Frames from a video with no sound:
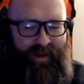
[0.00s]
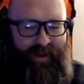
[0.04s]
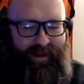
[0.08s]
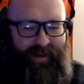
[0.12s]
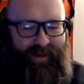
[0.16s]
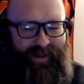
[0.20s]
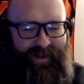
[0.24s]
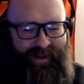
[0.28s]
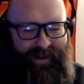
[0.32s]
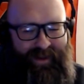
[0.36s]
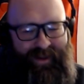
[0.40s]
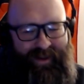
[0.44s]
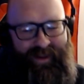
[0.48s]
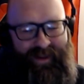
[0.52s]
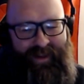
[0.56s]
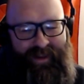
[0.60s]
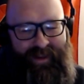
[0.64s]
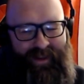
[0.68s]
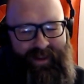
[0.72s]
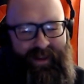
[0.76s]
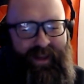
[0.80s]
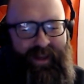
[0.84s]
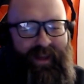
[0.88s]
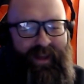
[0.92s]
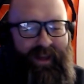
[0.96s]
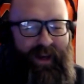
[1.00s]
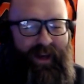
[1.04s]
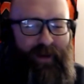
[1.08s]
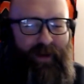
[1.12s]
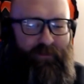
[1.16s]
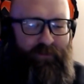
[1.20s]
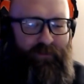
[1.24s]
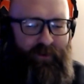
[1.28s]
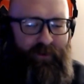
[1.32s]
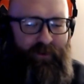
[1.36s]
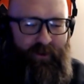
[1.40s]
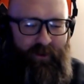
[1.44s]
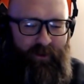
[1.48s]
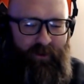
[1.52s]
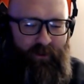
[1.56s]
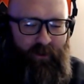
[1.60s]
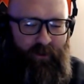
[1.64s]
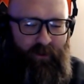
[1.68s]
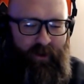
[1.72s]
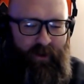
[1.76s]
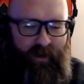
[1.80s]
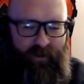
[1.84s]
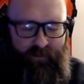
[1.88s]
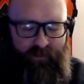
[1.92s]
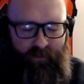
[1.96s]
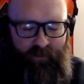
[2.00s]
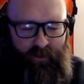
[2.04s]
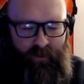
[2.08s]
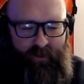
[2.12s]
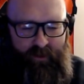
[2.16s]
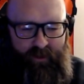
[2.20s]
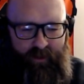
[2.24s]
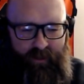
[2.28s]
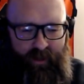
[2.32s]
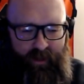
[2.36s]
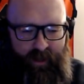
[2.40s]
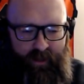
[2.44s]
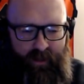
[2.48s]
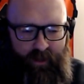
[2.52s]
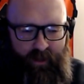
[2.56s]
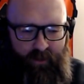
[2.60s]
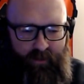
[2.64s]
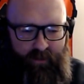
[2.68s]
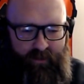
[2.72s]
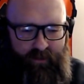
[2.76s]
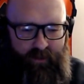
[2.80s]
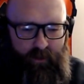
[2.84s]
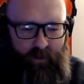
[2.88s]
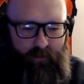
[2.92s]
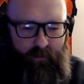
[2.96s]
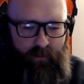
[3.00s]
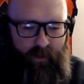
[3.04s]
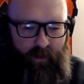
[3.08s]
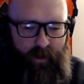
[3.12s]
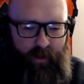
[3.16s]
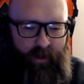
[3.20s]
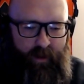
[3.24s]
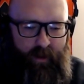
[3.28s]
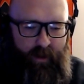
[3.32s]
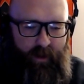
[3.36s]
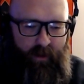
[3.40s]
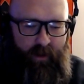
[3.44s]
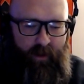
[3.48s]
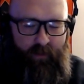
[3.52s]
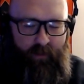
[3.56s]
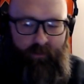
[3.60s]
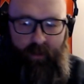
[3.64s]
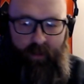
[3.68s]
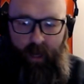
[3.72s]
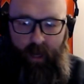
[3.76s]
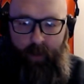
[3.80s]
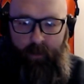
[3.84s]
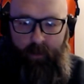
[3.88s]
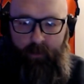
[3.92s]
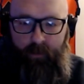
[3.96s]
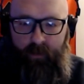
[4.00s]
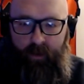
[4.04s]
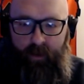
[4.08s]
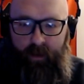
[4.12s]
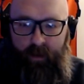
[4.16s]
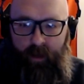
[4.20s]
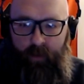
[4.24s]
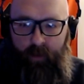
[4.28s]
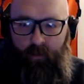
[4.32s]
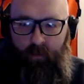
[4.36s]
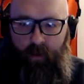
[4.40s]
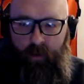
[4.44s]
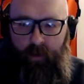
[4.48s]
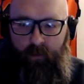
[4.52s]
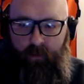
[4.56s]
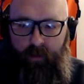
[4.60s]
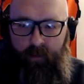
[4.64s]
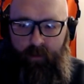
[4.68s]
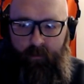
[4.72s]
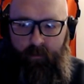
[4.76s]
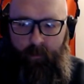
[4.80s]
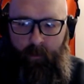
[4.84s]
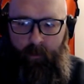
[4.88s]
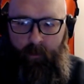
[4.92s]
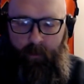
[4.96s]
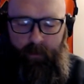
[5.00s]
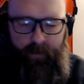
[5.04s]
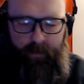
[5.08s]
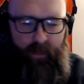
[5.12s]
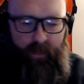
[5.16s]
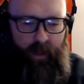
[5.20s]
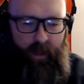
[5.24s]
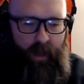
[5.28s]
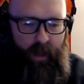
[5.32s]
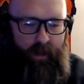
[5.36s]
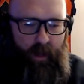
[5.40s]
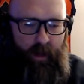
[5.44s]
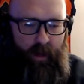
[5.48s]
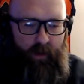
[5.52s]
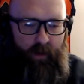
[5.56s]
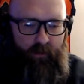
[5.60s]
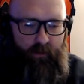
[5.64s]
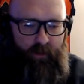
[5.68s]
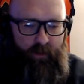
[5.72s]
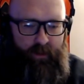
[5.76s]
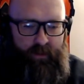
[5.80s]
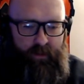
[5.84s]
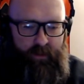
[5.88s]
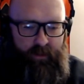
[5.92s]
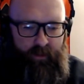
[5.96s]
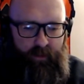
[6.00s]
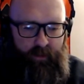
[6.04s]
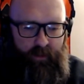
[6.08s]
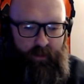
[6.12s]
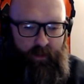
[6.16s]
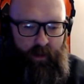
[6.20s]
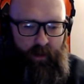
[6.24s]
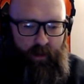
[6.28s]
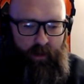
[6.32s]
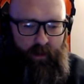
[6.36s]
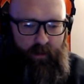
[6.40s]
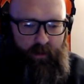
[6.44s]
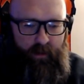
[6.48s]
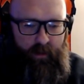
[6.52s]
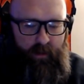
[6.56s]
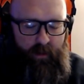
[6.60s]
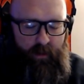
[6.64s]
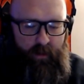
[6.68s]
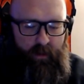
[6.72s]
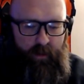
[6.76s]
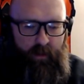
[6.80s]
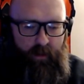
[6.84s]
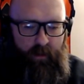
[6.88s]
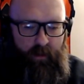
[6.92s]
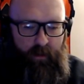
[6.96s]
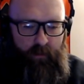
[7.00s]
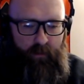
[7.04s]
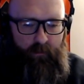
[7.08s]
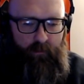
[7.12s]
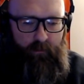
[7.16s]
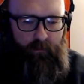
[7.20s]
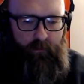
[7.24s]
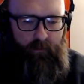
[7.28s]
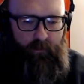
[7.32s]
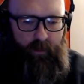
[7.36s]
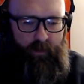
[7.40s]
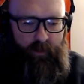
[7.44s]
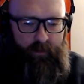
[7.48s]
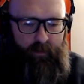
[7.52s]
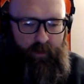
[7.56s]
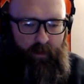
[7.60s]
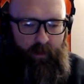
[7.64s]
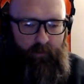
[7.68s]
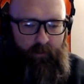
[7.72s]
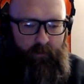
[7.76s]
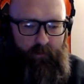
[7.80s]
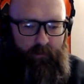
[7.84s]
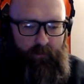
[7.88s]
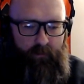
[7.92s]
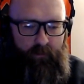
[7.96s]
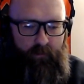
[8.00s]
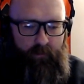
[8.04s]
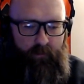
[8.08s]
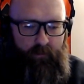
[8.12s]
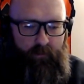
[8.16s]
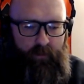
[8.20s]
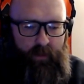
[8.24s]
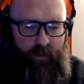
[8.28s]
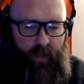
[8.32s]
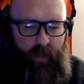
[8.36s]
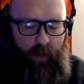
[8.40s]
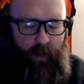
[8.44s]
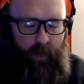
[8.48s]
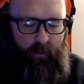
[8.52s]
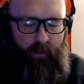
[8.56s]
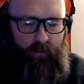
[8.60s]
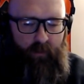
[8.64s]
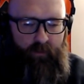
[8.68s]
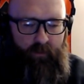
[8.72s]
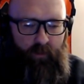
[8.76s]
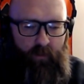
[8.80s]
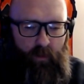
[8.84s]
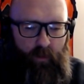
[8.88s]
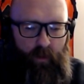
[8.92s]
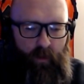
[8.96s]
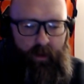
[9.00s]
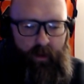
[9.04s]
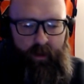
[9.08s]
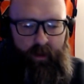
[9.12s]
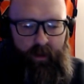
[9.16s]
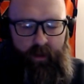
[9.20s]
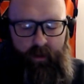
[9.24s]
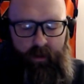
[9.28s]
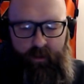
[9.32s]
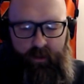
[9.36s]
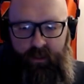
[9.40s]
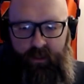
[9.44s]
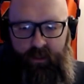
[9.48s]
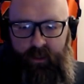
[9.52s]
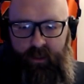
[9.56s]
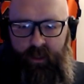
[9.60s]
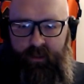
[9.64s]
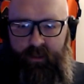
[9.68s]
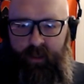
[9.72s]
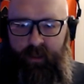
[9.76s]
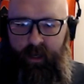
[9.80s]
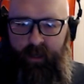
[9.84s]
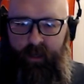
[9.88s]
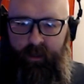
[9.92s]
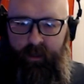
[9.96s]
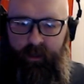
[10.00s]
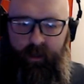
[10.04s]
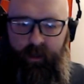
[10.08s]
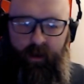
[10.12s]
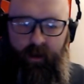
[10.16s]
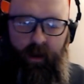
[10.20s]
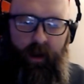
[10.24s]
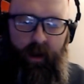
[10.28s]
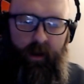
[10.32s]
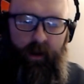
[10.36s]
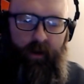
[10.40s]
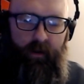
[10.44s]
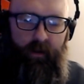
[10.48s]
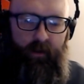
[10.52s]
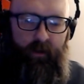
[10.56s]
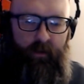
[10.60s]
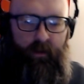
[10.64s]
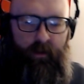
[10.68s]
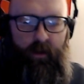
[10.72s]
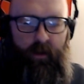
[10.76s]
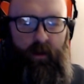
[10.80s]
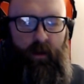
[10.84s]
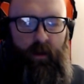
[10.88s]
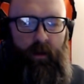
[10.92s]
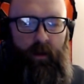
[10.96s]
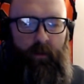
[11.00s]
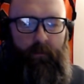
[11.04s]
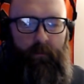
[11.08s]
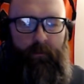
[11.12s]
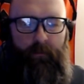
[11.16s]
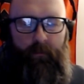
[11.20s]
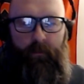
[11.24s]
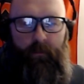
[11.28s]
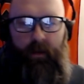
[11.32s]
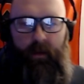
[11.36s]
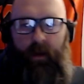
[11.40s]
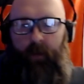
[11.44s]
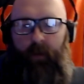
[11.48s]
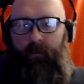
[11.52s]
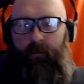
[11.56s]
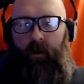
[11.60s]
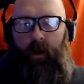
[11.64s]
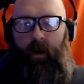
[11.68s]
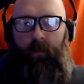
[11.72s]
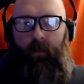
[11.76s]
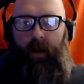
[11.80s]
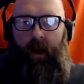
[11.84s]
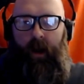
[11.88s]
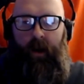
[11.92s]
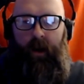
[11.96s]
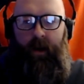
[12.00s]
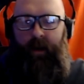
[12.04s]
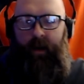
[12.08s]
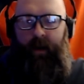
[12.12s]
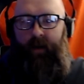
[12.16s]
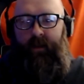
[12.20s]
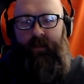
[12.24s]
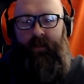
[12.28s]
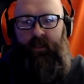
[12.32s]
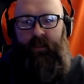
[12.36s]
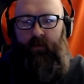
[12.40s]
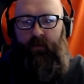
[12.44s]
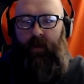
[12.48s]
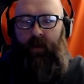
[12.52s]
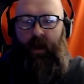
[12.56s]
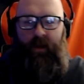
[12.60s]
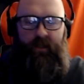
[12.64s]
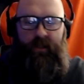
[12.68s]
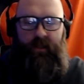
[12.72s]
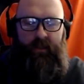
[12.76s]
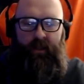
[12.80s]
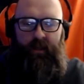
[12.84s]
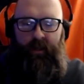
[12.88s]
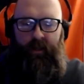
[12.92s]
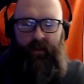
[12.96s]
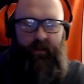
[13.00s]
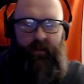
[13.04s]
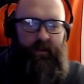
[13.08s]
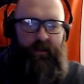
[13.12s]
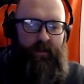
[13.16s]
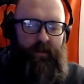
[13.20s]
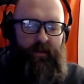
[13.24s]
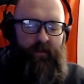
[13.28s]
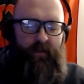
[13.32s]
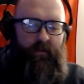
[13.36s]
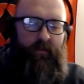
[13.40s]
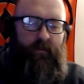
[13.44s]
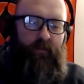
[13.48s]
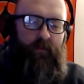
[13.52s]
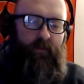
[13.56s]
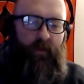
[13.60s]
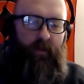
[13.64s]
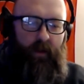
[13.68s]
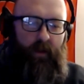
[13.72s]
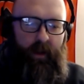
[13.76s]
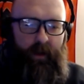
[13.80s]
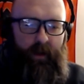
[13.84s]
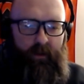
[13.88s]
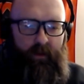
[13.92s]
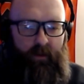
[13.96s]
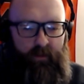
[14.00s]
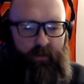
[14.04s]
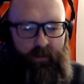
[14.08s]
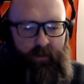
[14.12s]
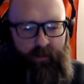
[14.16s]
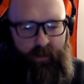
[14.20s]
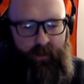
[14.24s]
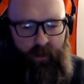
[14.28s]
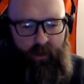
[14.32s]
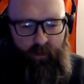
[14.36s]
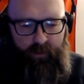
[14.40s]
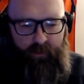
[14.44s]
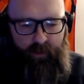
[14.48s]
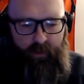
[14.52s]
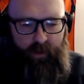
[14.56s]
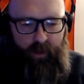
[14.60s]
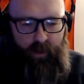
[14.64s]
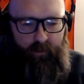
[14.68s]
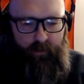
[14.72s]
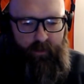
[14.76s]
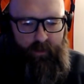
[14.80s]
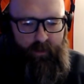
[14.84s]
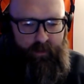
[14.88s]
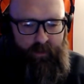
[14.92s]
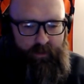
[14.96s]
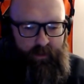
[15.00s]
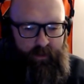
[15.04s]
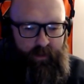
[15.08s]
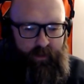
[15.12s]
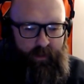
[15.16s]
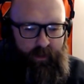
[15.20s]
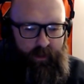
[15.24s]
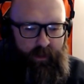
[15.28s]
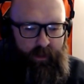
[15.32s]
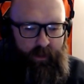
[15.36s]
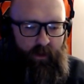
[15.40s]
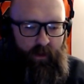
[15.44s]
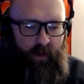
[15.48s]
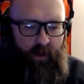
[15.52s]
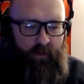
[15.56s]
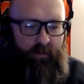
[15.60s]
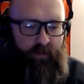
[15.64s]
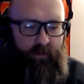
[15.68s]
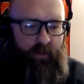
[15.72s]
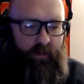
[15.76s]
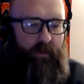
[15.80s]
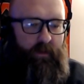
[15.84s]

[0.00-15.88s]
Yeah. For the Horde, unfortunately, I don't still play. I don't have time to play anymore. But I recently picked up Diablo 4 again just because I can get on it, be a barbarian, and smash things for like 30 minutes and then get off.